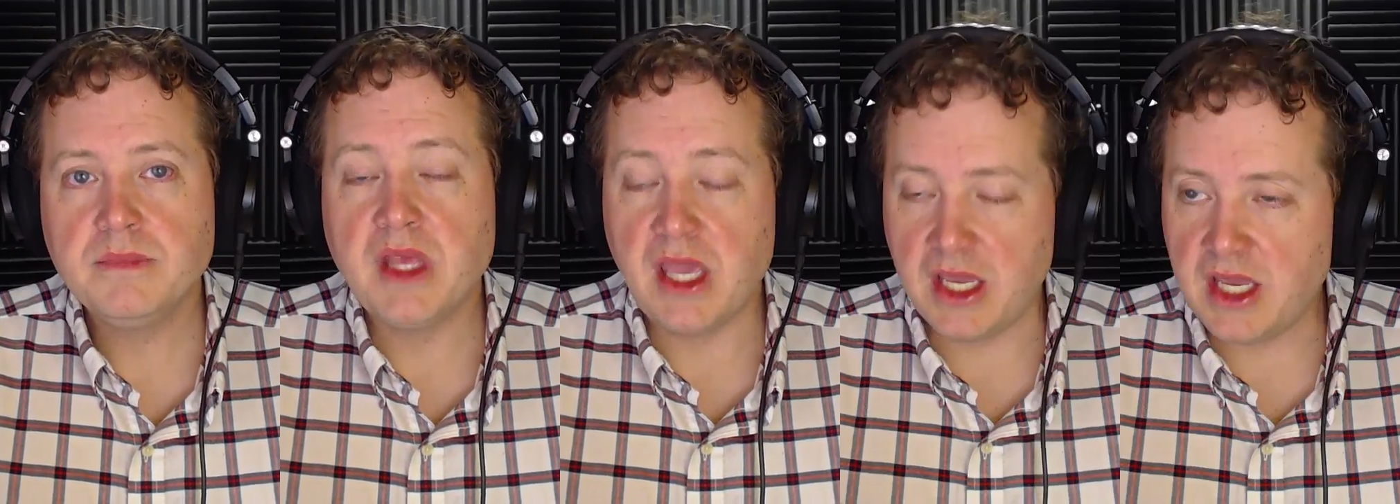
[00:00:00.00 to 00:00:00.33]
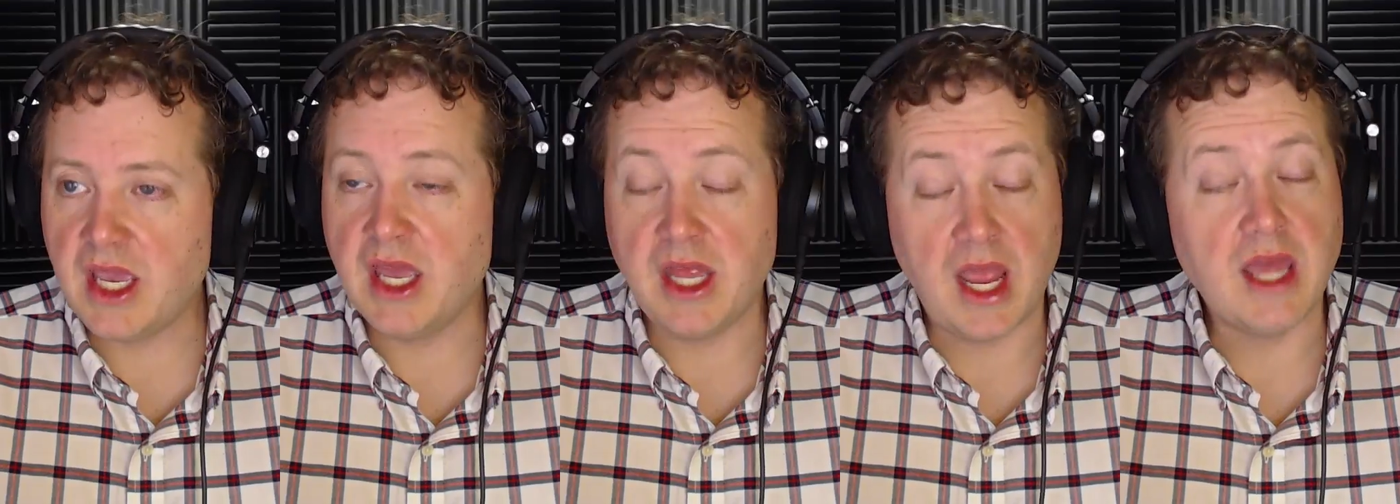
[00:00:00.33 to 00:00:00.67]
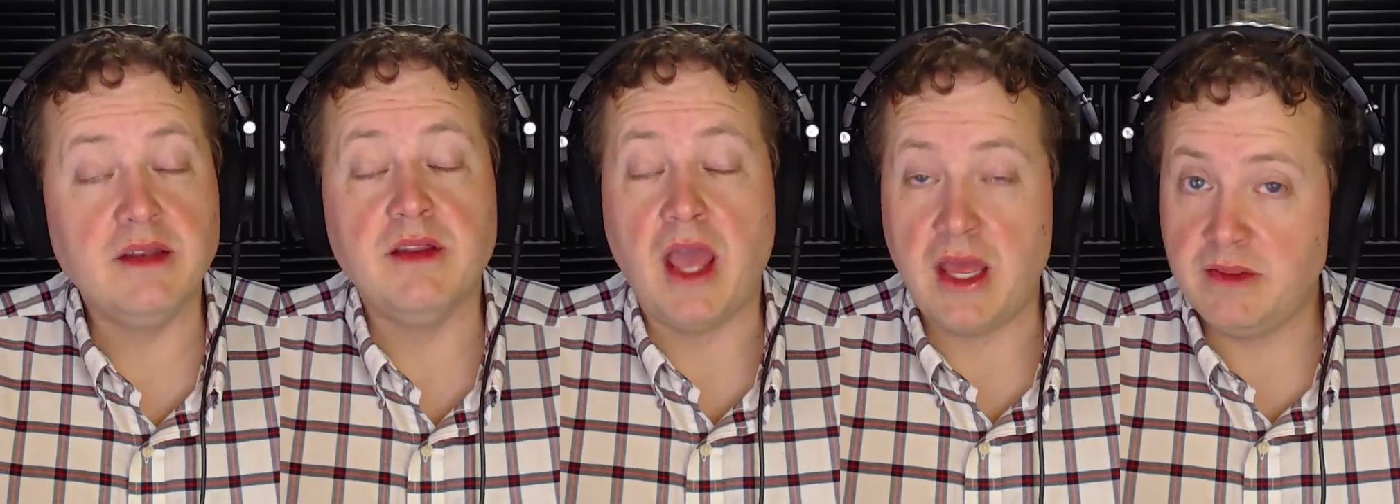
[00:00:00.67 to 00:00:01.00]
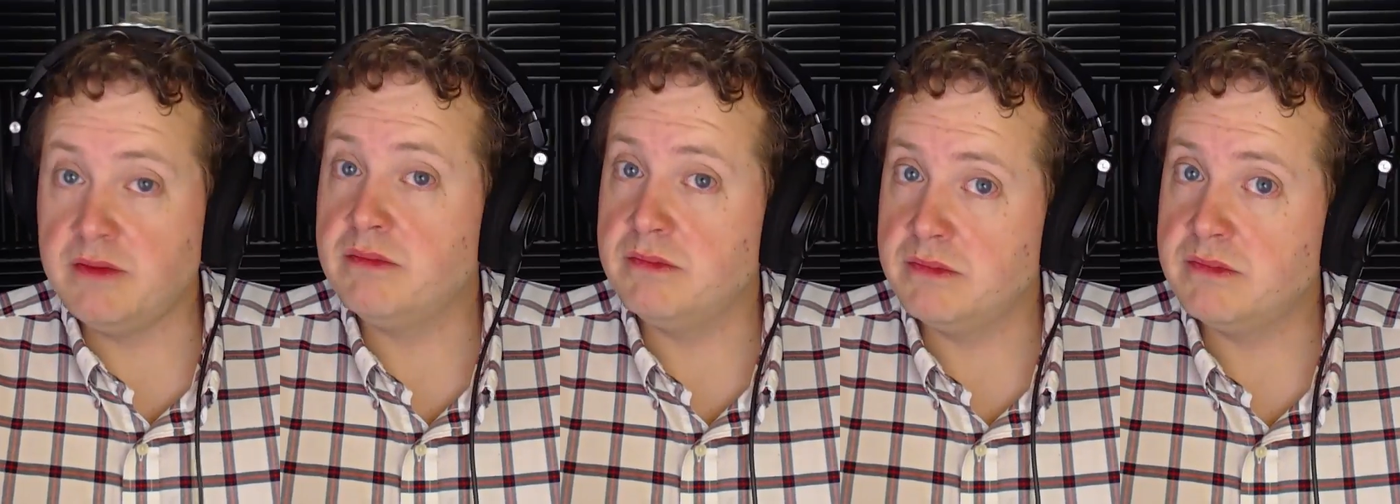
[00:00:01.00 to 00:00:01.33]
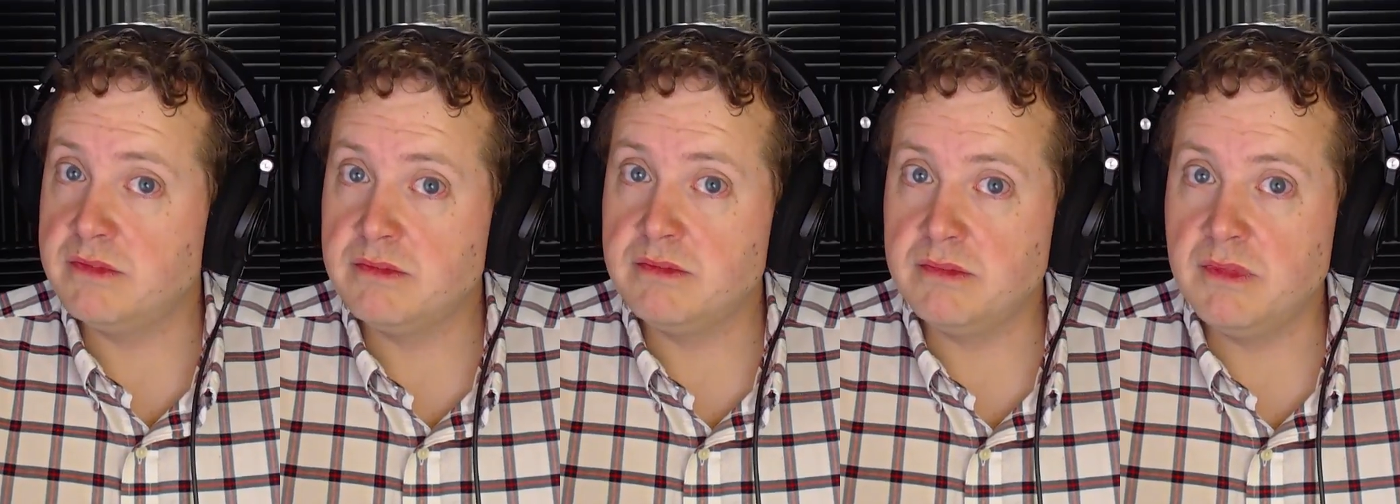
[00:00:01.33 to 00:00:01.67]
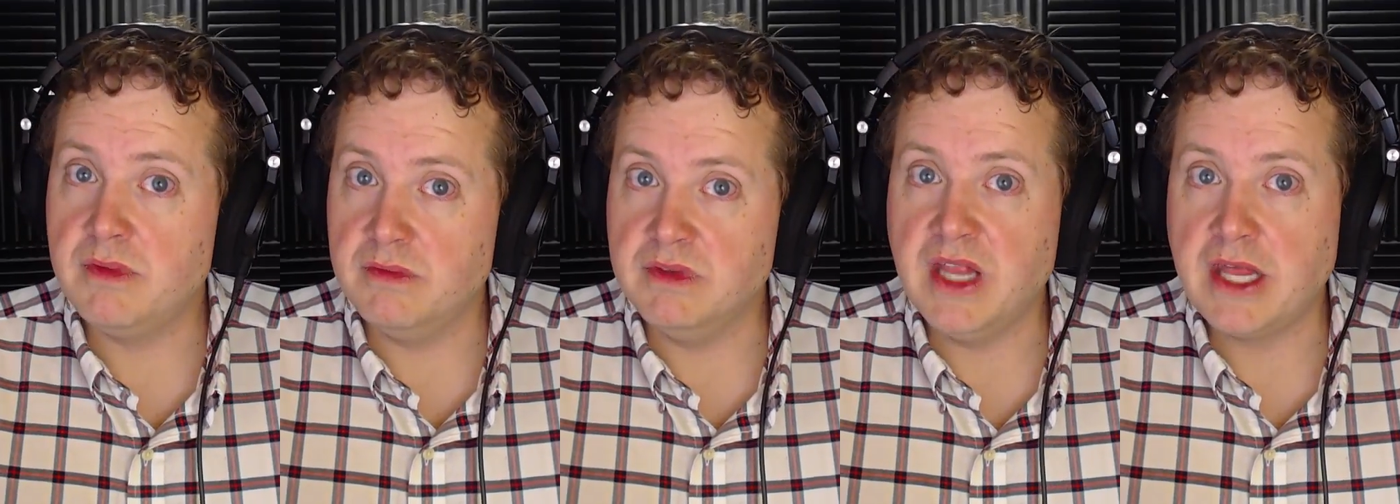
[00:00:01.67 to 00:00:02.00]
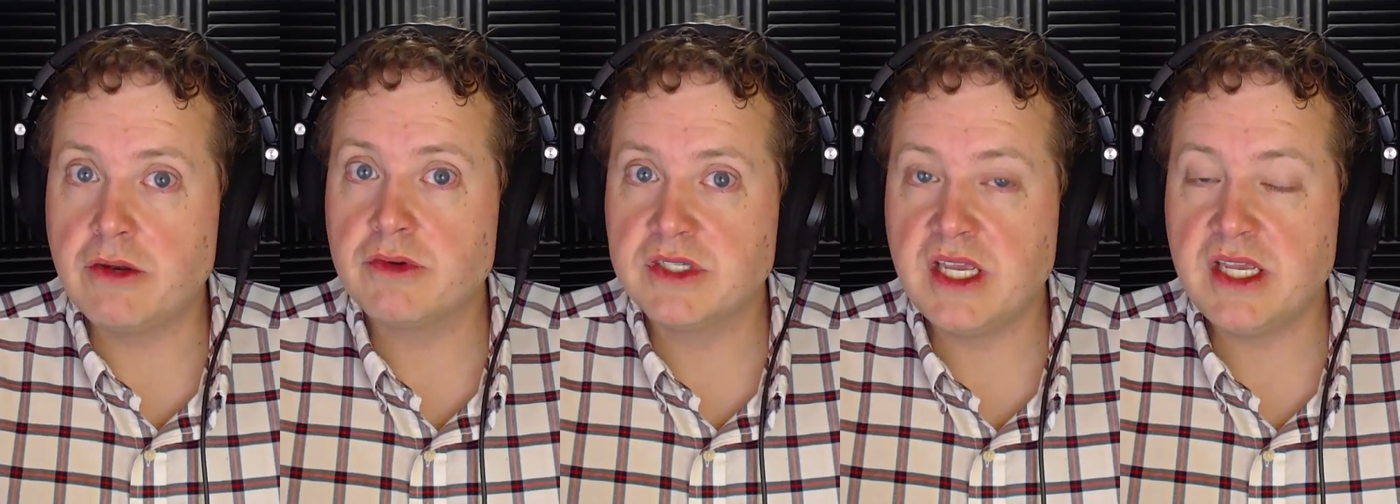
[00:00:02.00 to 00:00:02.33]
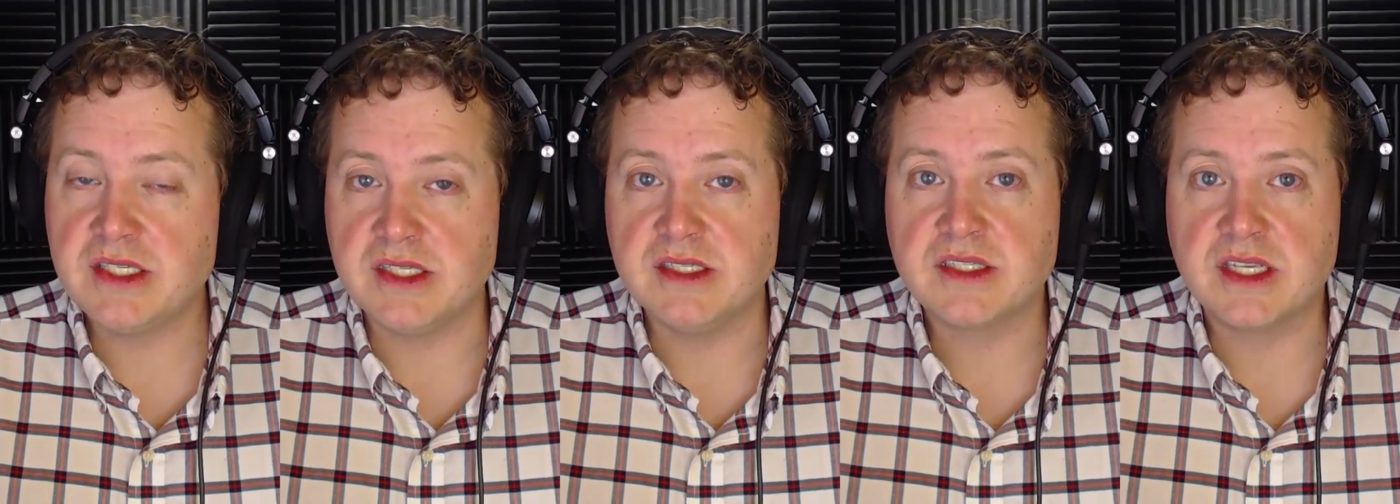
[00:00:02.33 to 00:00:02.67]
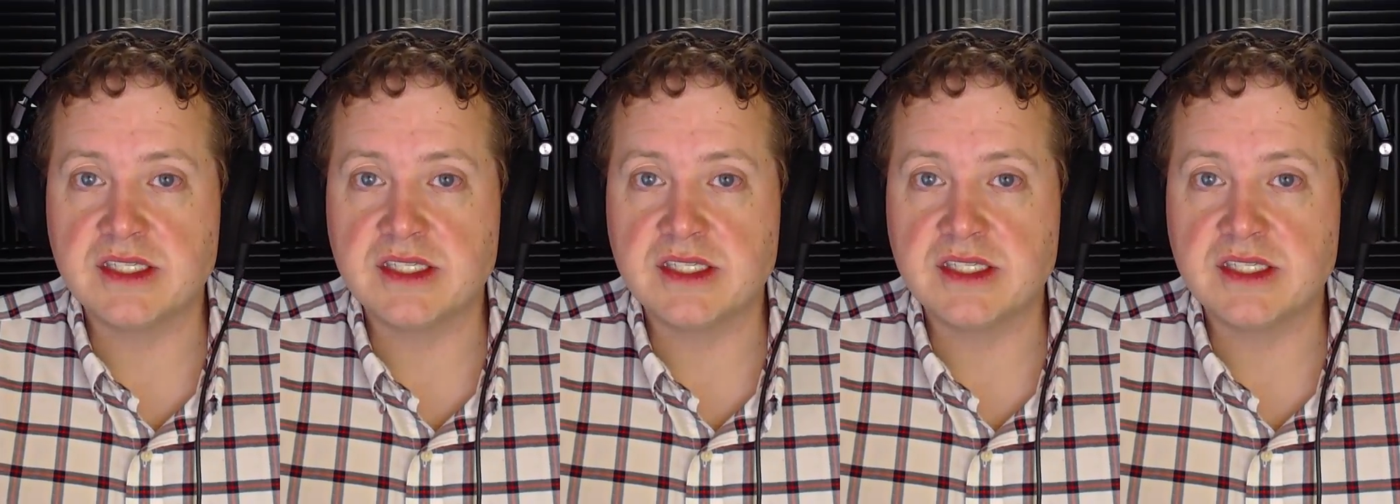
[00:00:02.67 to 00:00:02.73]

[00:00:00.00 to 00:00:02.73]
he and, and later seasons,